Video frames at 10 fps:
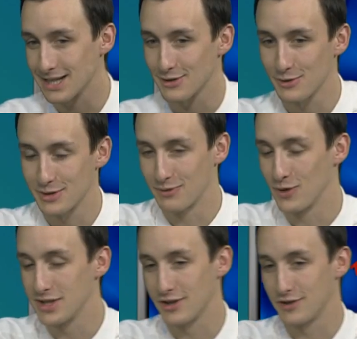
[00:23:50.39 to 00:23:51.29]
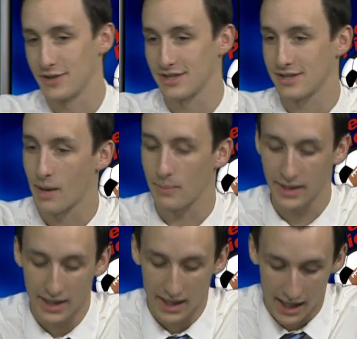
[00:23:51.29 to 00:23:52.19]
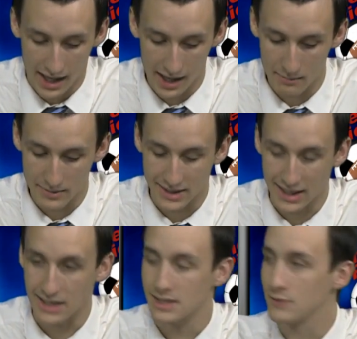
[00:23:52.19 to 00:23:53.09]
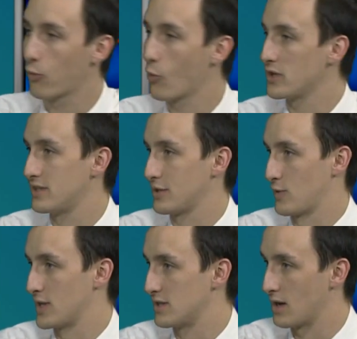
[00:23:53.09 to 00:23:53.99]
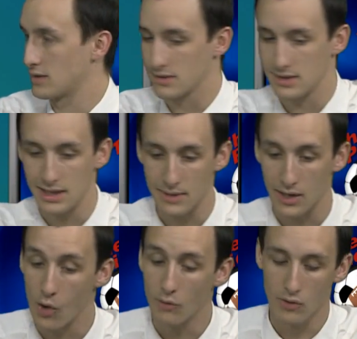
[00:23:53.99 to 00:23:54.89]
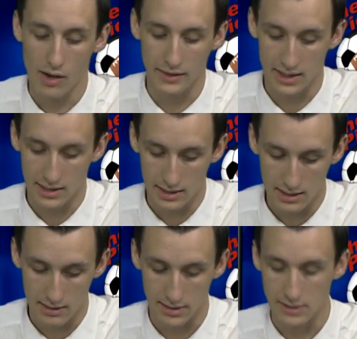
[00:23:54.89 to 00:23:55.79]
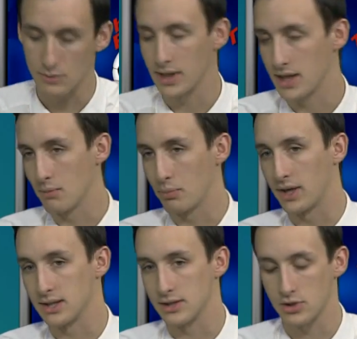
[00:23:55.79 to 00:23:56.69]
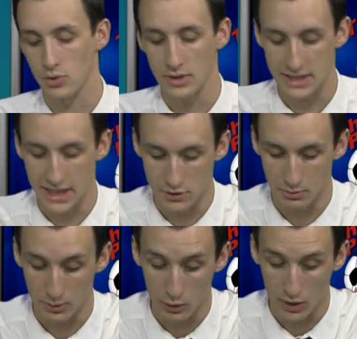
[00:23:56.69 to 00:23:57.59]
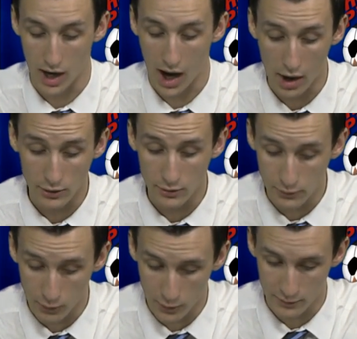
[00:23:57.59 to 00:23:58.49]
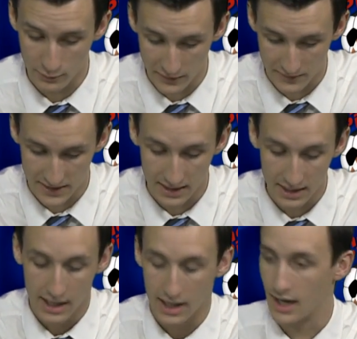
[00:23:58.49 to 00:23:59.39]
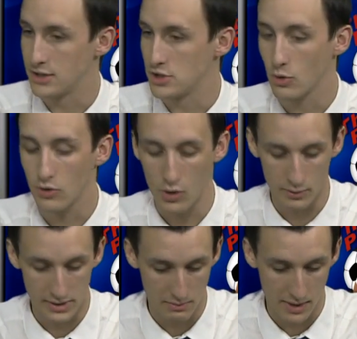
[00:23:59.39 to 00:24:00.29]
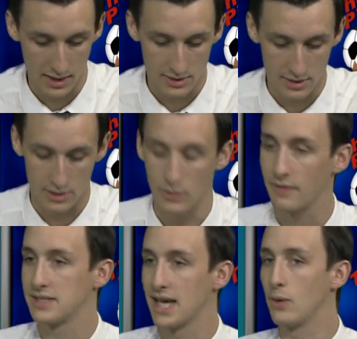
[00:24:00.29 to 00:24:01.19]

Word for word: was doing some research for this topic, um, the 1946 Red Sox are a team that mm-hmm. overall at the end of the year, this is when they played a shortened schedule, but were yeah. 104 and 50. Uh, Joe Cronin was the manager. You have Ted